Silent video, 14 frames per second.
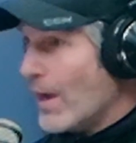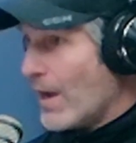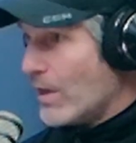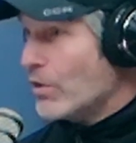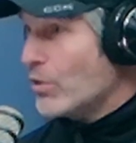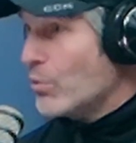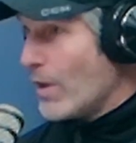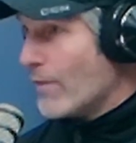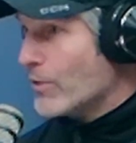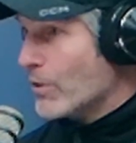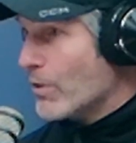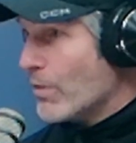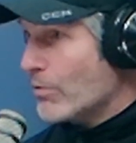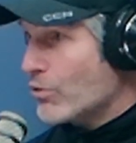man, do you
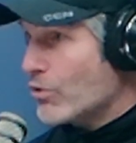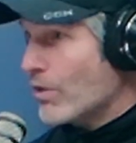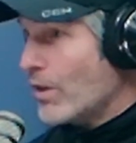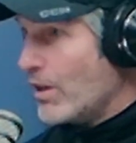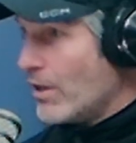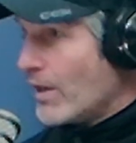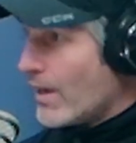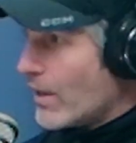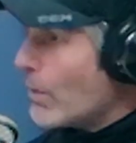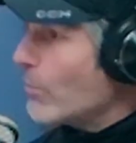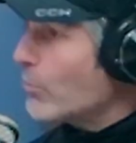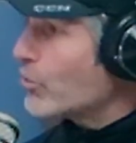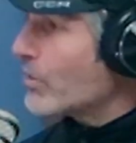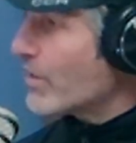have to coach. And you got
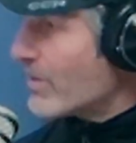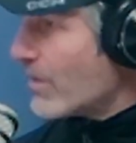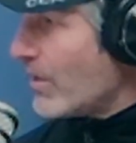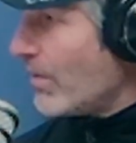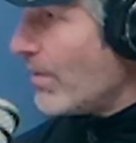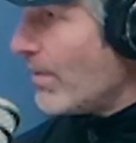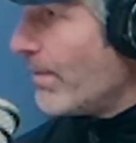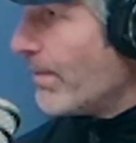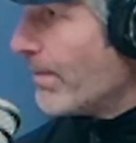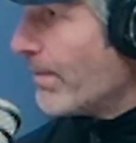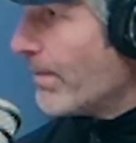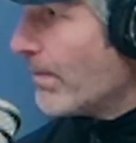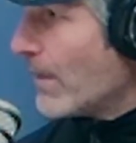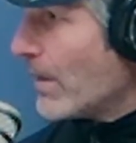to coach skill.
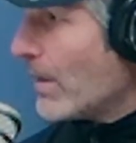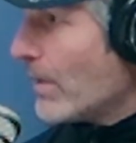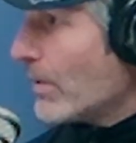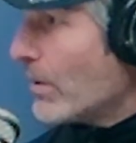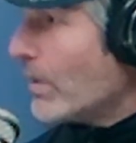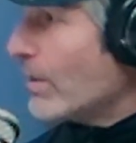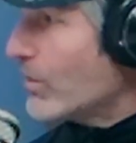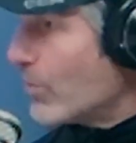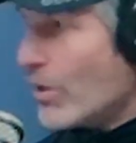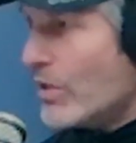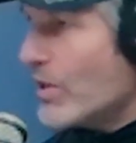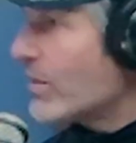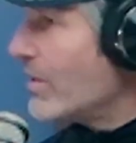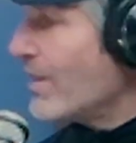
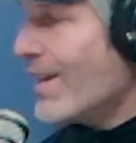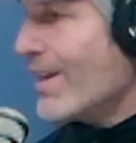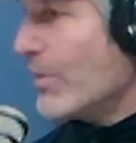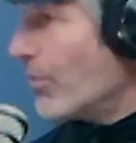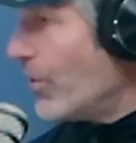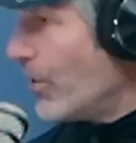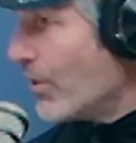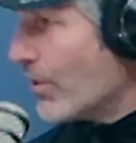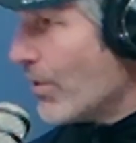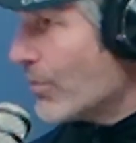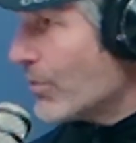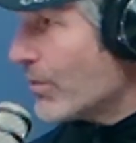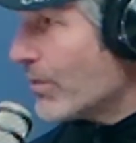So you just need really good